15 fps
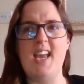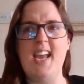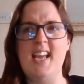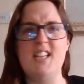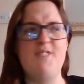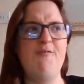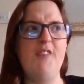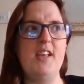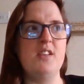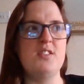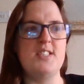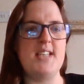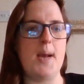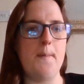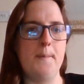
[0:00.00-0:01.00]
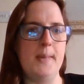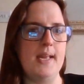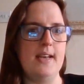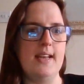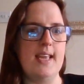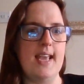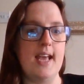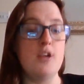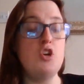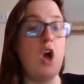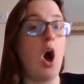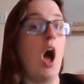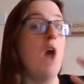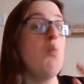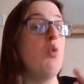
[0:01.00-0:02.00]
it feels damp in here.
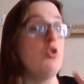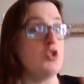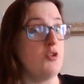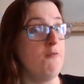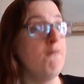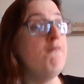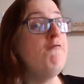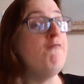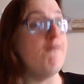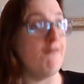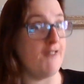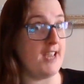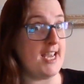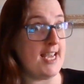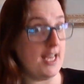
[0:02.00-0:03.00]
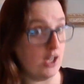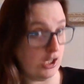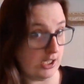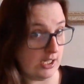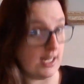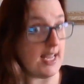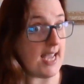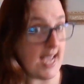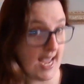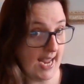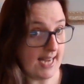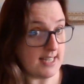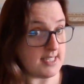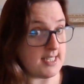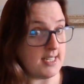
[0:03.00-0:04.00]
No, I want to feel
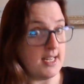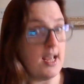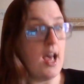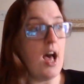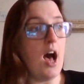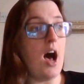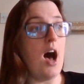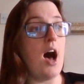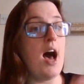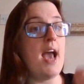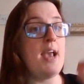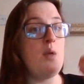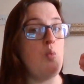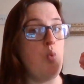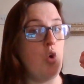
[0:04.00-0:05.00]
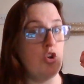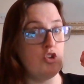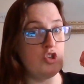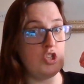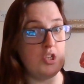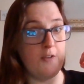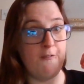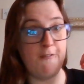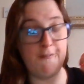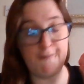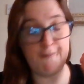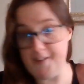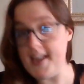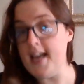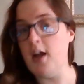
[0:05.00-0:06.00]
it. I want to
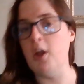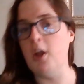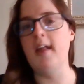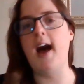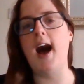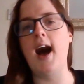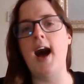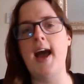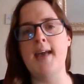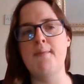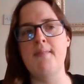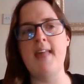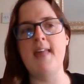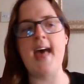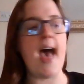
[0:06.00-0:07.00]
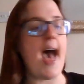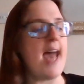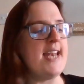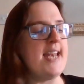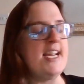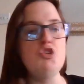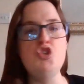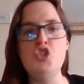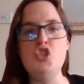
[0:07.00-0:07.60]
feel that I am there. And it